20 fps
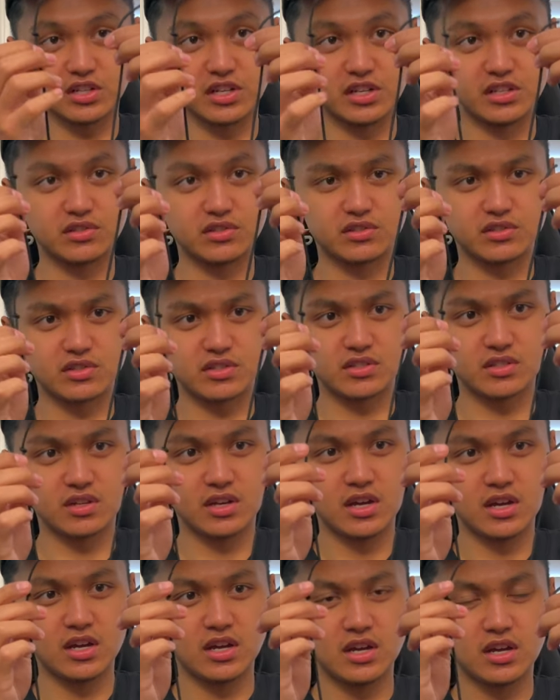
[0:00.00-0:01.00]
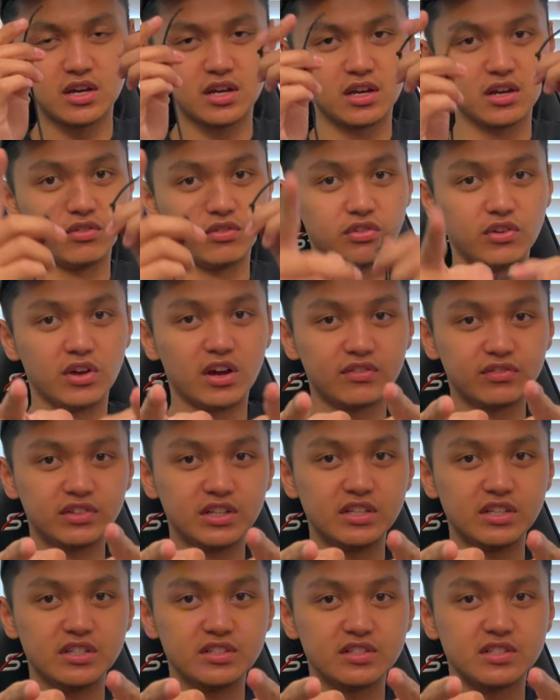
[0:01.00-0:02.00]
It's if you have the
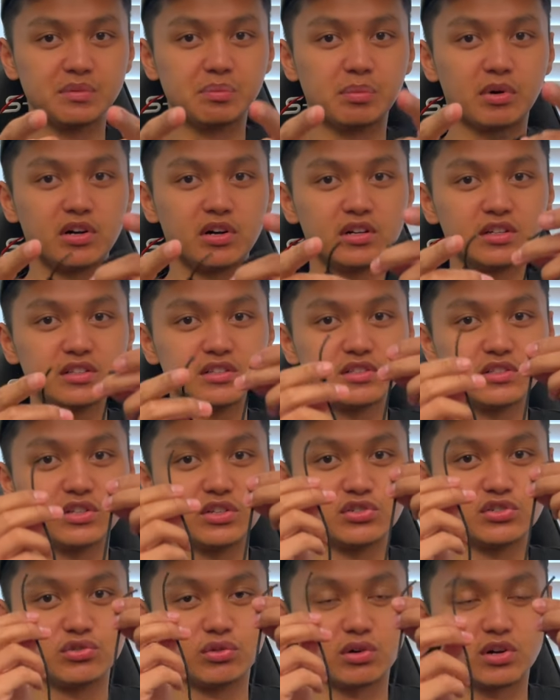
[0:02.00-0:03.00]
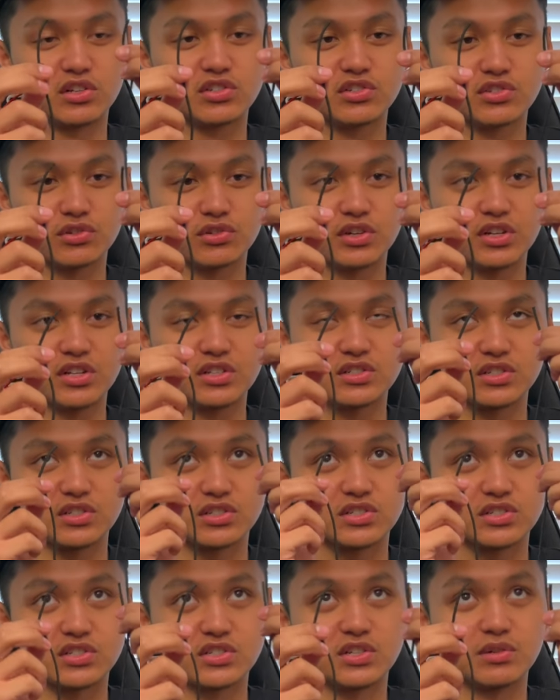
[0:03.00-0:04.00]
Yeezy pods, the drawstrings
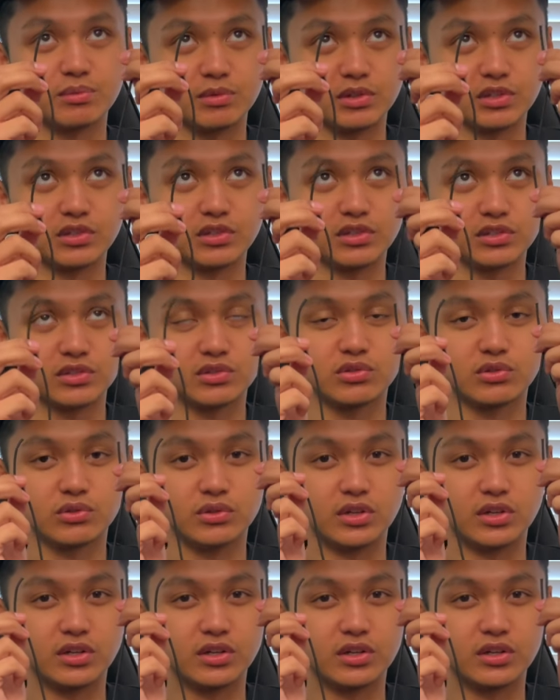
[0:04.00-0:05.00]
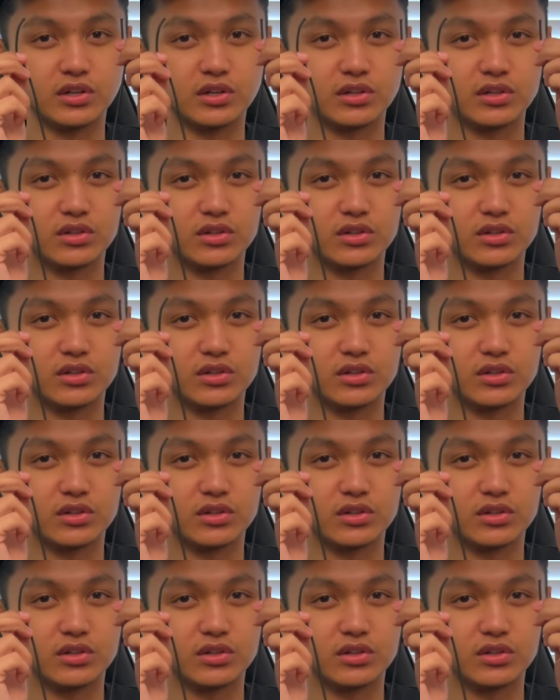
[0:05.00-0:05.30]
is similar to the